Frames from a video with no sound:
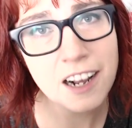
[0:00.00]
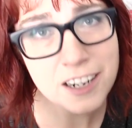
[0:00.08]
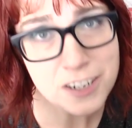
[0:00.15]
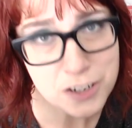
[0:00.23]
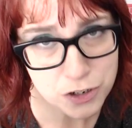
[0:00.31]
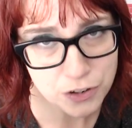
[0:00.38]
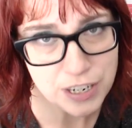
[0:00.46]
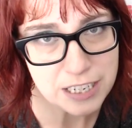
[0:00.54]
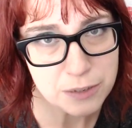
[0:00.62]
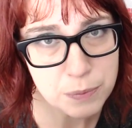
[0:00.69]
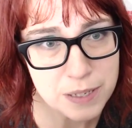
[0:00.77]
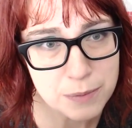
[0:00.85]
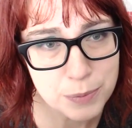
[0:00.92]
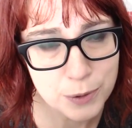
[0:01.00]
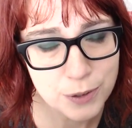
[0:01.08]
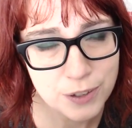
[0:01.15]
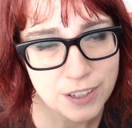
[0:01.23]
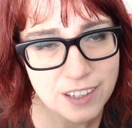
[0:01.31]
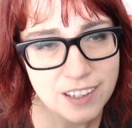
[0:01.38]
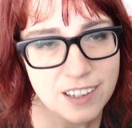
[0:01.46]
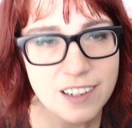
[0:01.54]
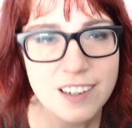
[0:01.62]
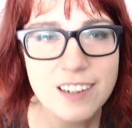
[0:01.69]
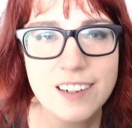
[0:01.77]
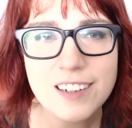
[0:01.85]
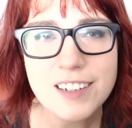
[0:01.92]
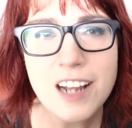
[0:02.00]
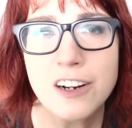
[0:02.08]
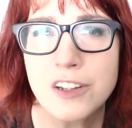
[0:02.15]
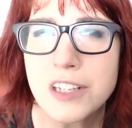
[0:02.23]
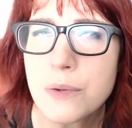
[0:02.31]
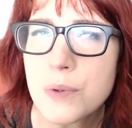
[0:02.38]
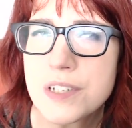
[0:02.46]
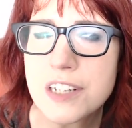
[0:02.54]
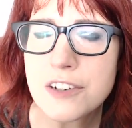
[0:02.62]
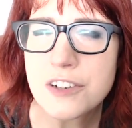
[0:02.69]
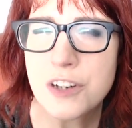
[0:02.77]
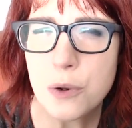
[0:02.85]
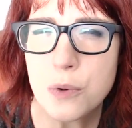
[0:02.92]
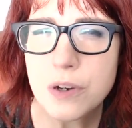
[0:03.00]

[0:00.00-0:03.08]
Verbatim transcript: untrained people. Not only was there no